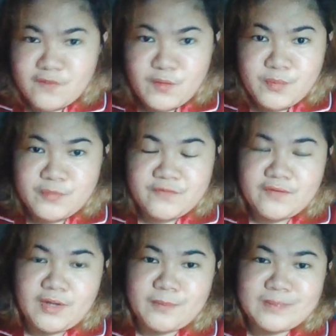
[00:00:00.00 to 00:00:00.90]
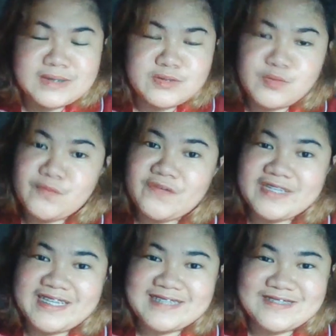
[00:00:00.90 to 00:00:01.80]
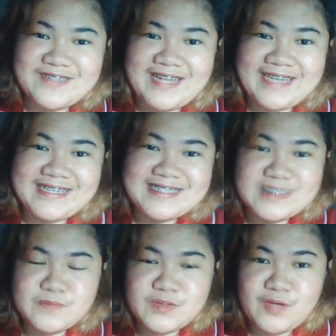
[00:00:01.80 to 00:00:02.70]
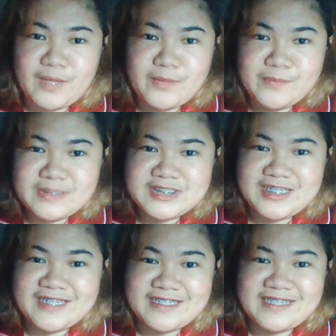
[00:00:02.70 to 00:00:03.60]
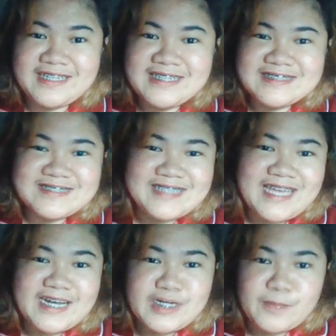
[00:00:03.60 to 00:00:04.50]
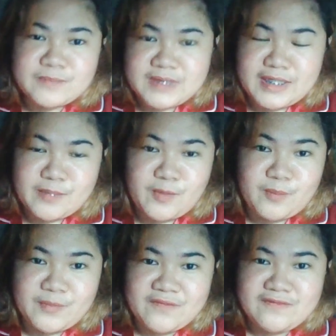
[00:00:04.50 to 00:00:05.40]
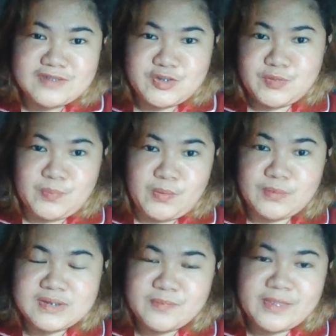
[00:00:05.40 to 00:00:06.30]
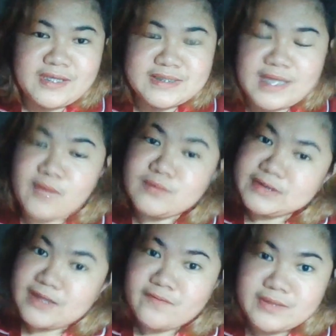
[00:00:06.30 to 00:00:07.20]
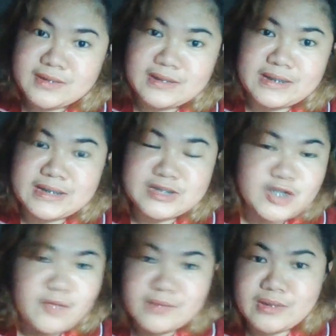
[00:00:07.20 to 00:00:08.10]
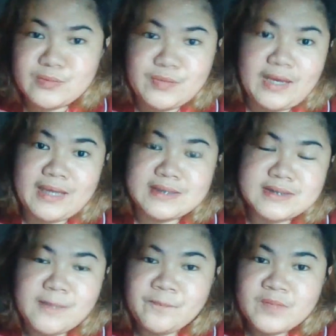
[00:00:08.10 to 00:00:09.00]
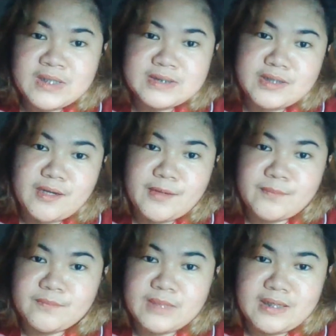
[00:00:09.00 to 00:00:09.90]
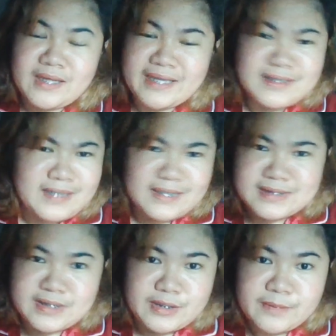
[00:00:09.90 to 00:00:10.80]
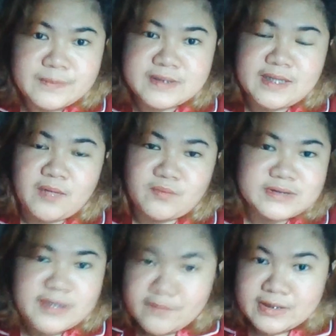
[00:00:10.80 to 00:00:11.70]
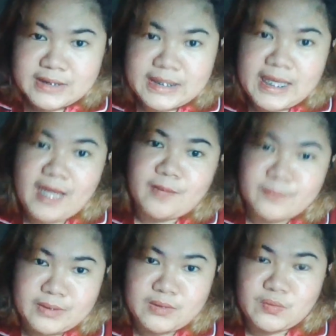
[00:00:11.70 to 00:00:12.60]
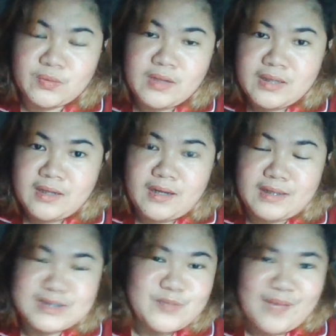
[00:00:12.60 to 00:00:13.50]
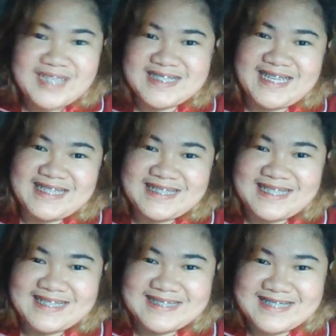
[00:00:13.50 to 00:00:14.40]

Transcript: we move on, please don't forget to like and subscribe on my channel to get an update about my future posts, because I will definitely share with you guys some NCLEX tips that will definitely help you to pass the NCLEX.